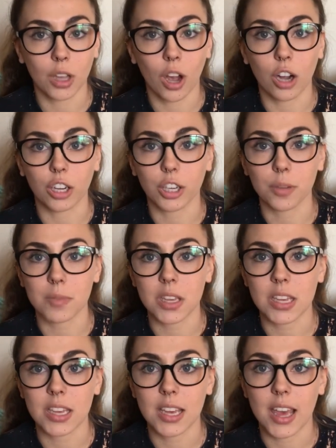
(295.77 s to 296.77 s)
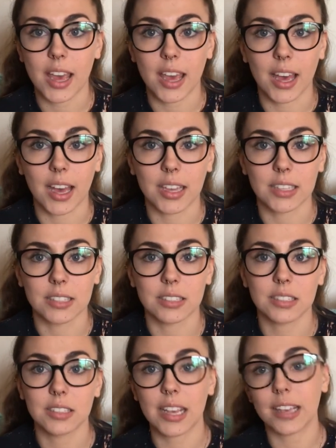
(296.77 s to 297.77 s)
conquer me
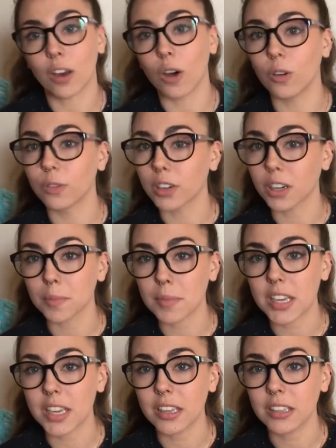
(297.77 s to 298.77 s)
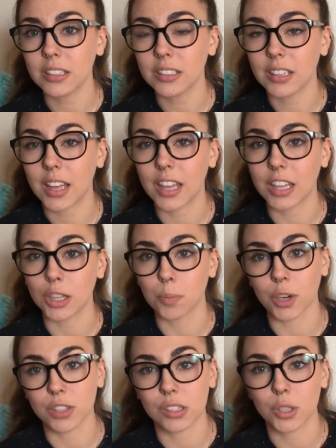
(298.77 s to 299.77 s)
and take over me and the
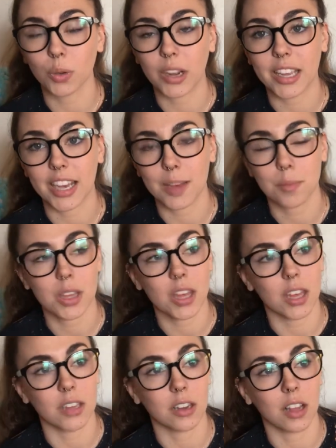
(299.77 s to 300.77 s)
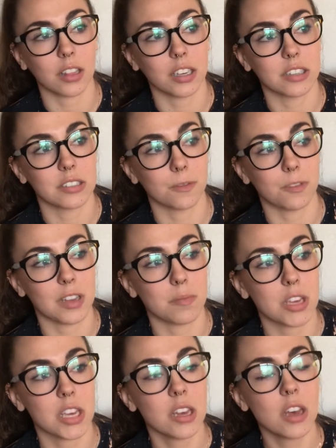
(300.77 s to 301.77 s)
person who I am, and not let it defeat
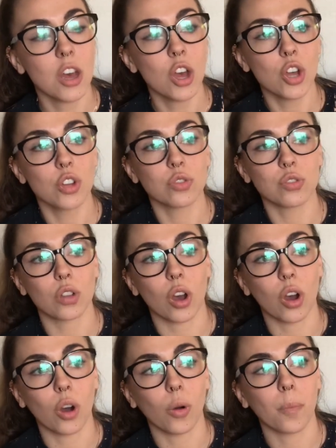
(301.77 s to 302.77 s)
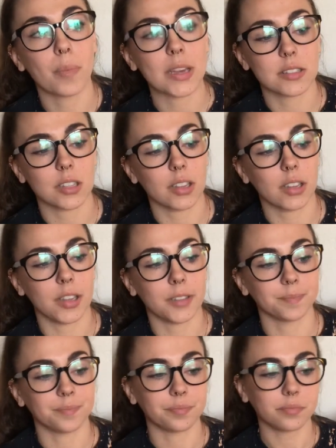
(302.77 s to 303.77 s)
me. So
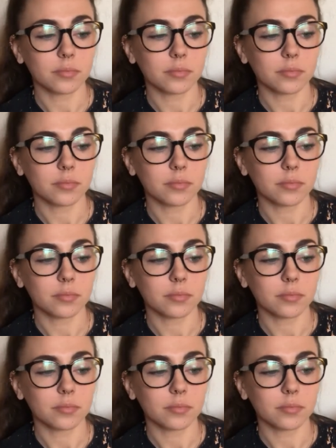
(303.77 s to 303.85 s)
basically,